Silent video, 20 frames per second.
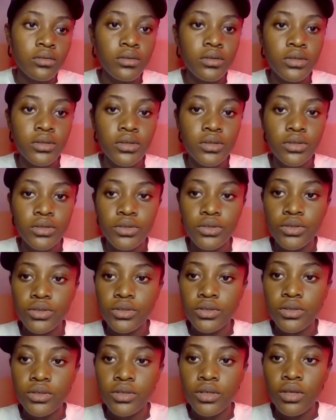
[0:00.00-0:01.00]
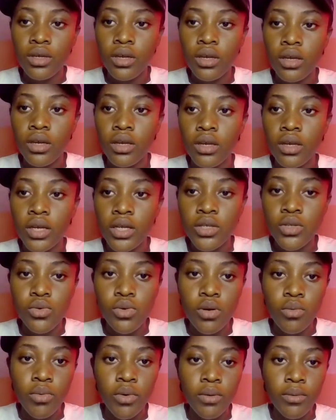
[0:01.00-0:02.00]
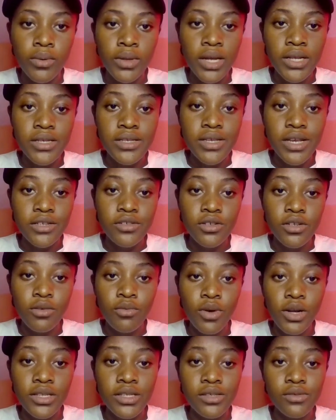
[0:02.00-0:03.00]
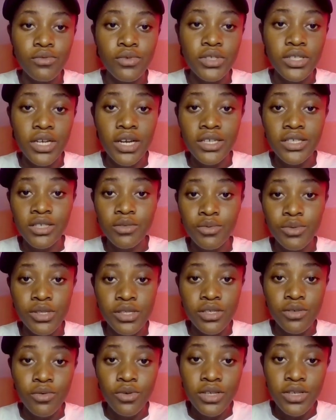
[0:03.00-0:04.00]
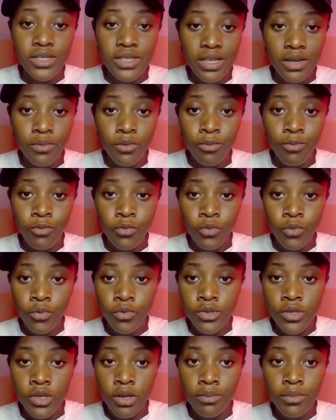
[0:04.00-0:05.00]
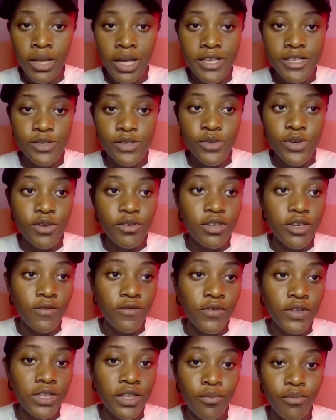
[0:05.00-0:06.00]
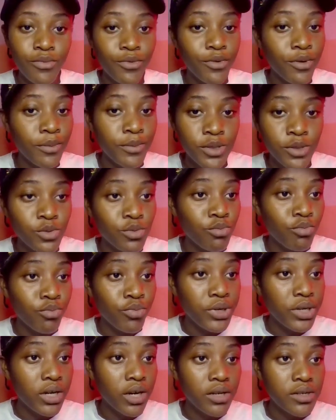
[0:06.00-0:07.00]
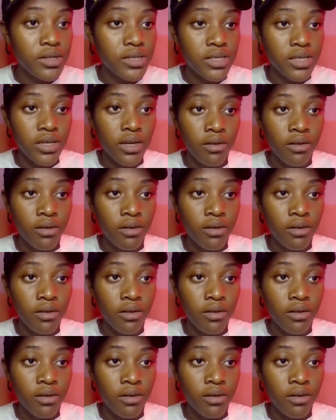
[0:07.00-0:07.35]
this is a network problem. That is actually one thing with ChatGPT. Sometimes when you give it a prompt to bring out this